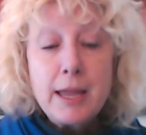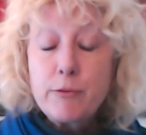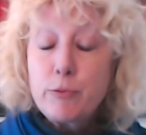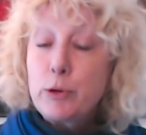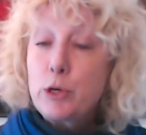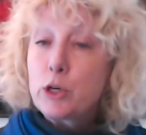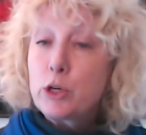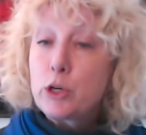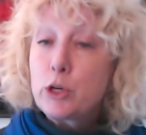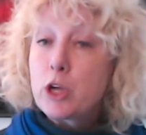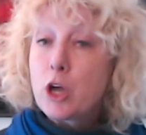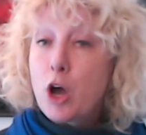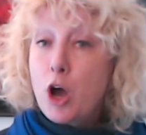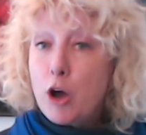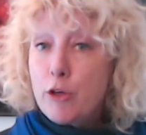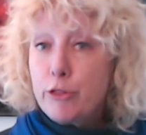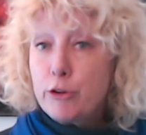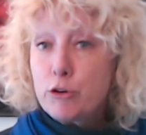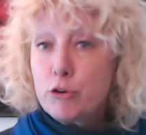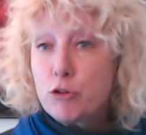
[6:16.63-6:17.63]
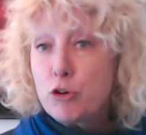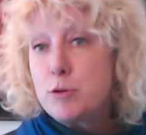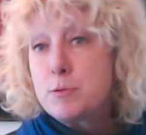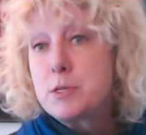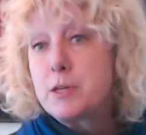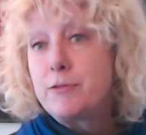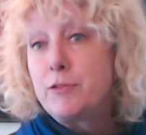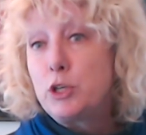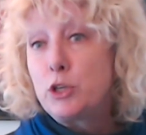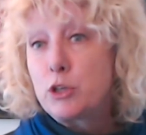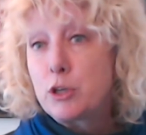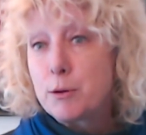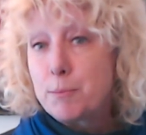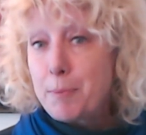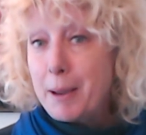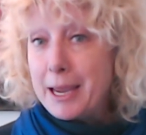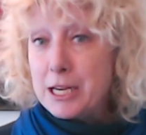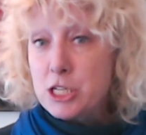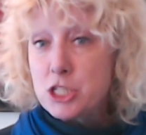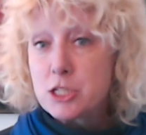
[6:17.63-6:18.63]
If we look at other groups, if you look at
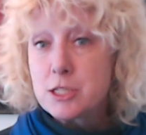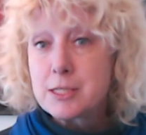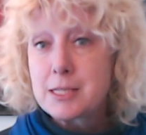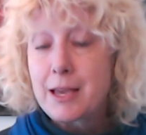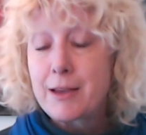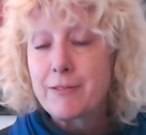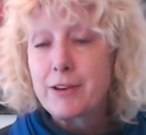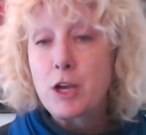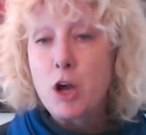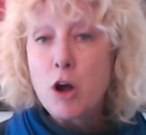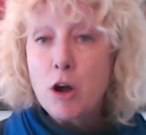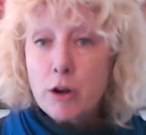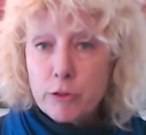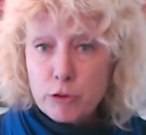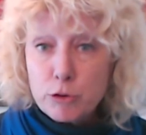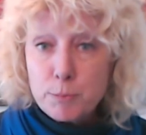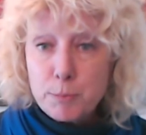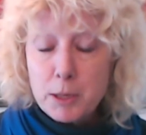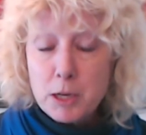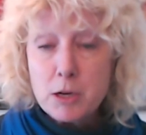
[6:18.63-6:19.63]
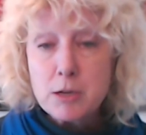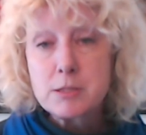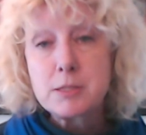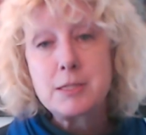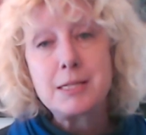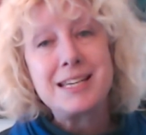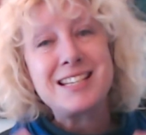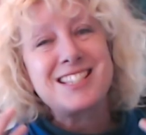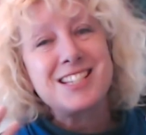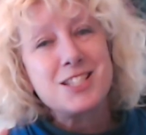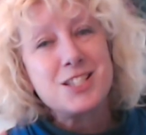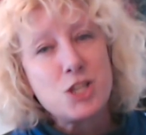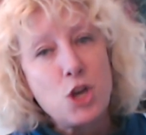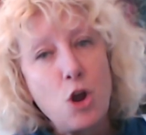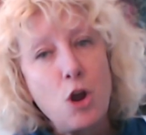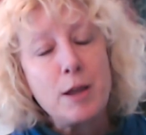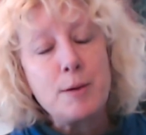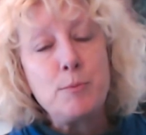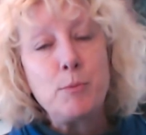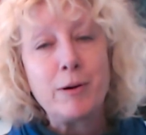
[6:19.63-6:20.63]
patients having arthroplasty, it's a
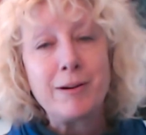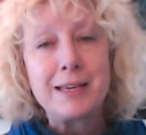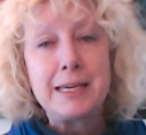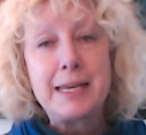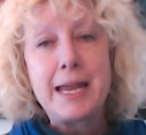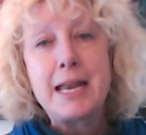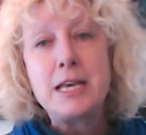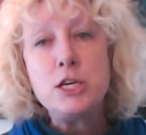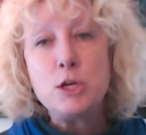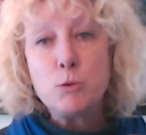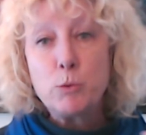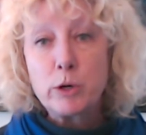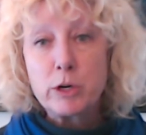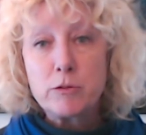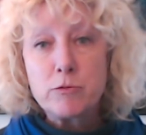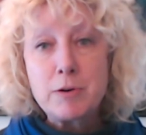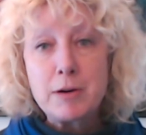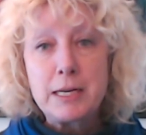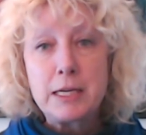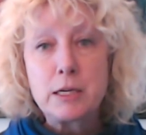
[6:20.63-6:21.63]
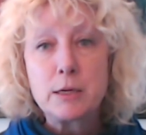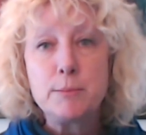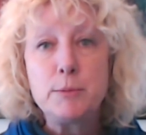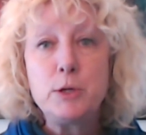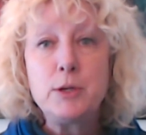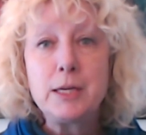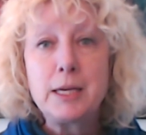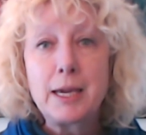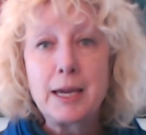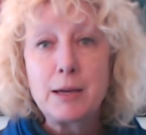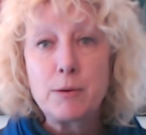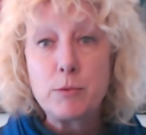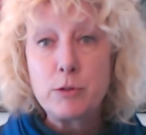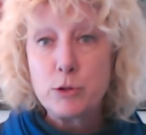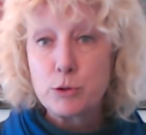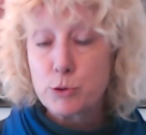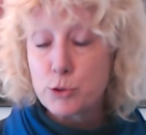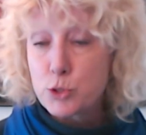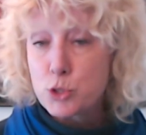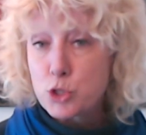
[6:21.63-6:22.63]
time where, again, you want to really communicate with
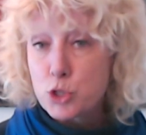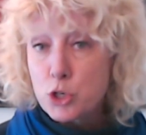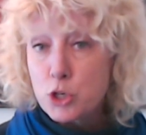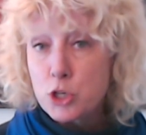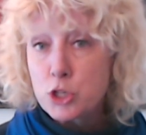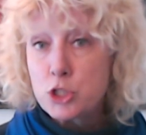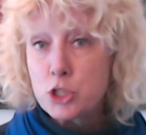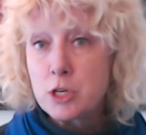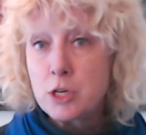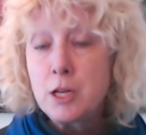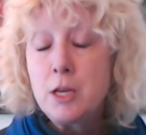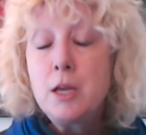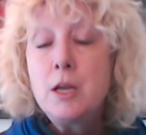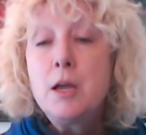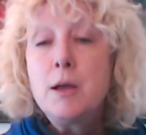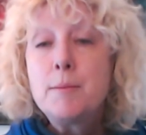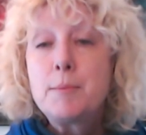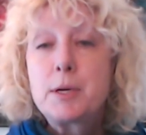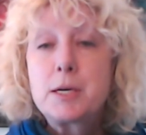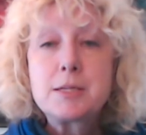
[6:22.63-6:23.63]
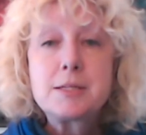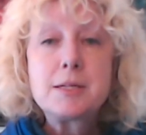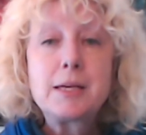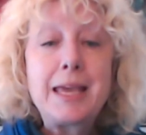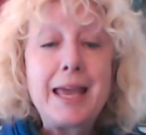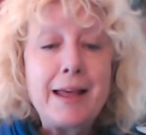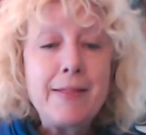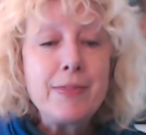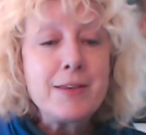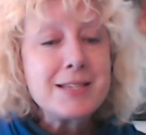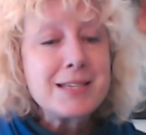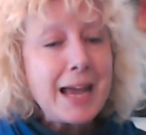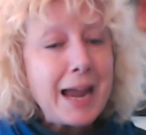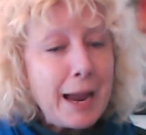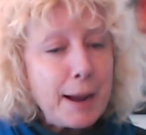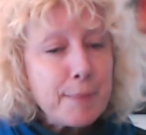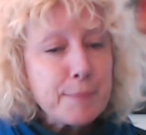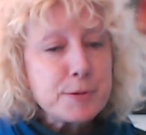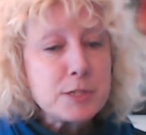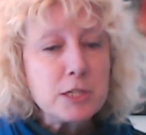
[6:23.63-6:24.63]
your surgeon, because again, there's
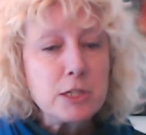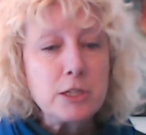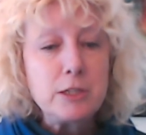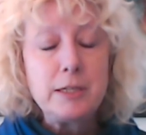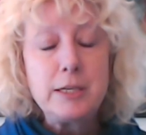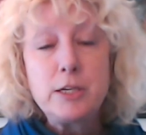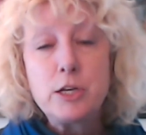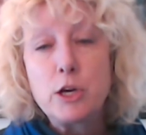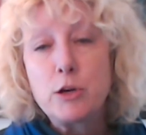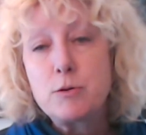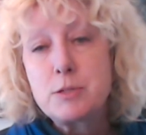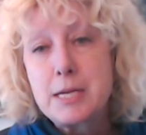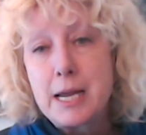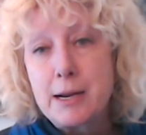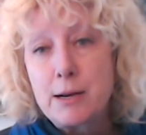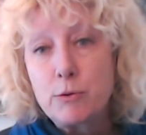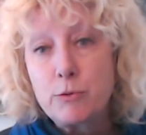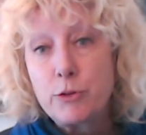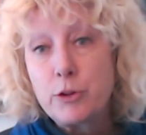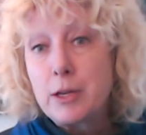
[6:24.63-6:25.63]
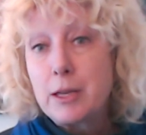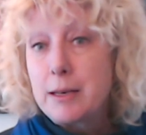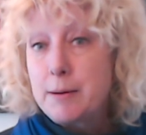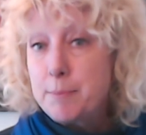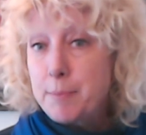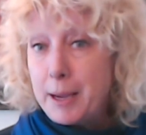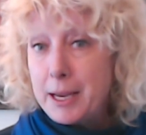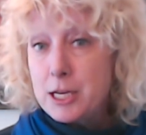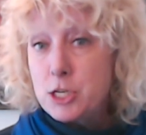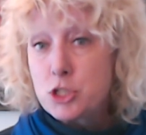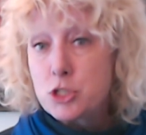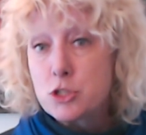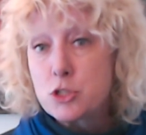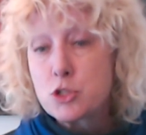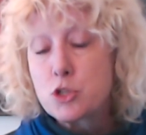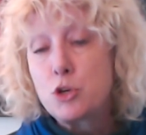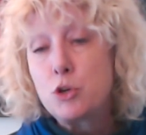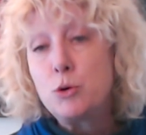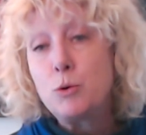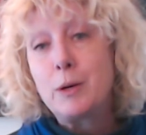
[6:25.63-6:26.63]
absolutely no doubt that in patients
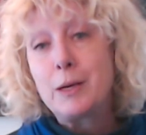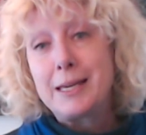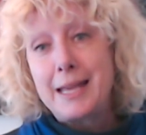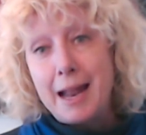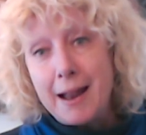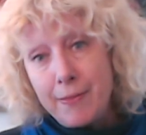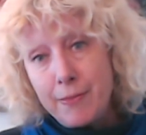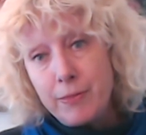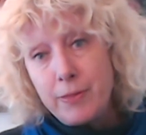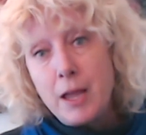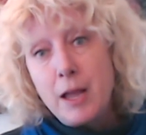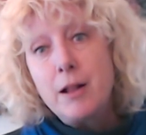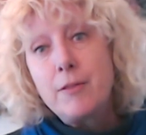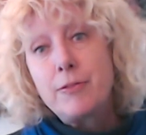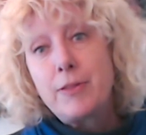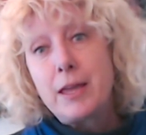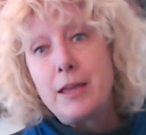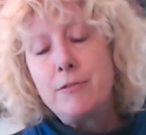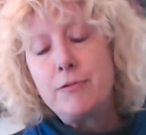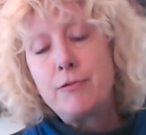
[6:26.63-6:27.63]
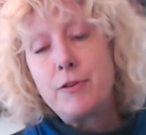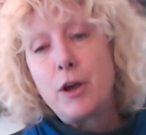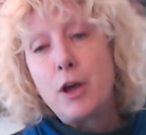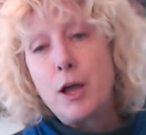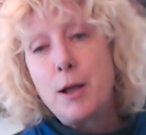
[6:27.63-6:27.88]
who, again, they've